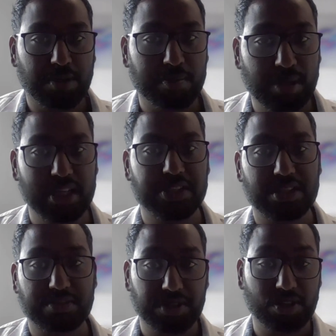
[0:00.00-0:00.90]

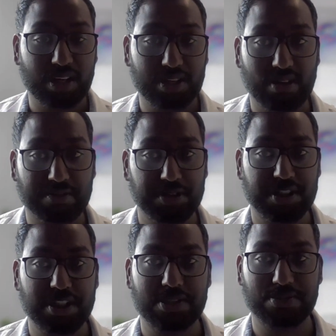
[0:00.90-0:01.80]
population of Ukrainian
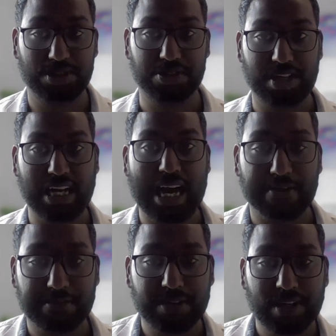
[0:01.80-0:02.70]
refugees would usually
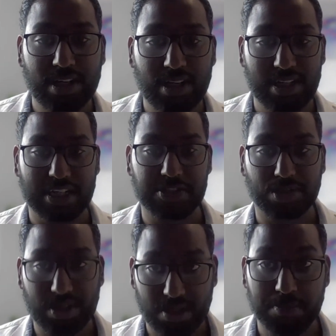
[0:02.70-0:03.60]
have that
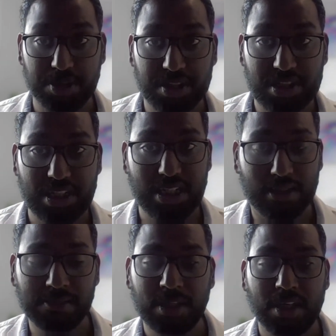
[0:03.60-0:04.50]
sort of community.
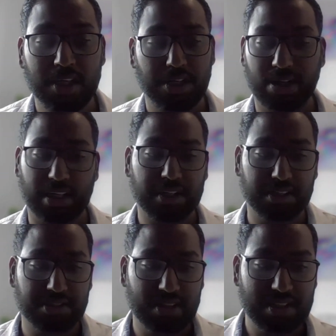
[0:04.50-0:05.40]
You look at
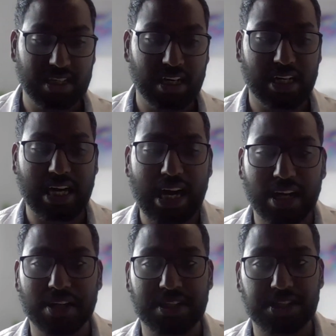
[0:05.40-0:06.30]
countries, say, like
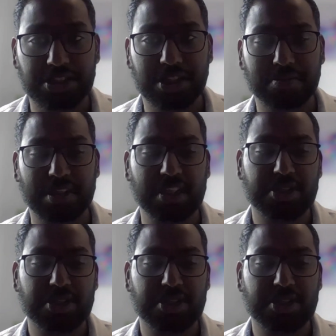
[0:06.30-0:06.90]
Ireland and Germany,